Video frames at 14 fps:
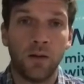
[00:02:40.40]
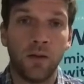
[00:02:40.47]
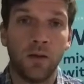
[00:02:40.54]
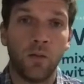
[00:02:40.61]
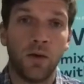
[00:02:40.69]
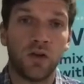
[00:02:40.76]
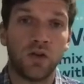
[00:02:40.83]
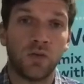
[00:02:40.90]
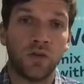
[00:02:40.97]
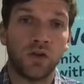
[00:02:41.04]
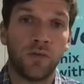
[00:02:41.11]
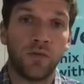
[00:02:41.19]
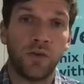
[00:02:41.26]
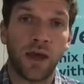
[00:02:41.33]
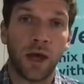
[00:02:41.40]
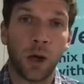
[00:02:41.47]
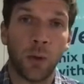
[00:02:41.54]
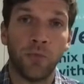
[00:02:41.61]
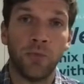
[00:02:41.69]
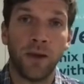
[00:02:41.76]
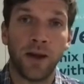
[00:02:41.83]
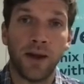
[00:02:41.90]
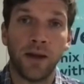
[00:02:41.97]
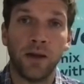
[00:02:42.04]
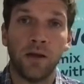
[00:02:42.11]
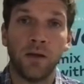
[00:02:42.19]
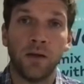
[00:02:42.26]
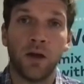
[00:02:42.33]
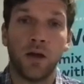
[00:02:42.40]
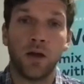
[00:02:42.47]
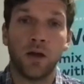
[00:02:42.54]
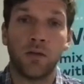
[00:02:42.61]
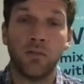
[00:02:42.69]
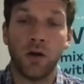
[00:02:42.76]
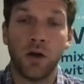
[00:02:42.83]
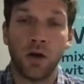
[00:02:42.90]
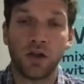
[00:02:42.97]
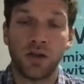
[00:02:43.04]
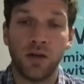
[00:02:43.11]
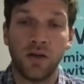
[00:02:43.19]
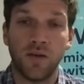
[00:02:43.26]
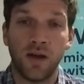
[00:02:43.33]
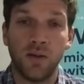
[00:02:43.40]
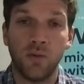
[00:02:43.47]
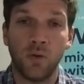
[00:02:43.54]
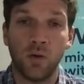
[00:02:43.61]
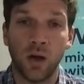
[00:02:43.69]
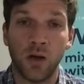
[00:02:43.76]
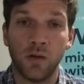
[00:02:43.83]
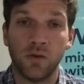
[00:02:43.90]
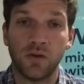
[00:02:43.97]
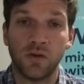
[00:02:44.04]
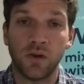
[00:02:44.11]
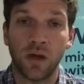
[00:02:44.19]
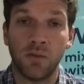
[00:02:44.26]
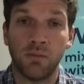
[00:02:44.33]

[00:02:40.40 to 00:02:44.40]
which obviously helps make commercially available loans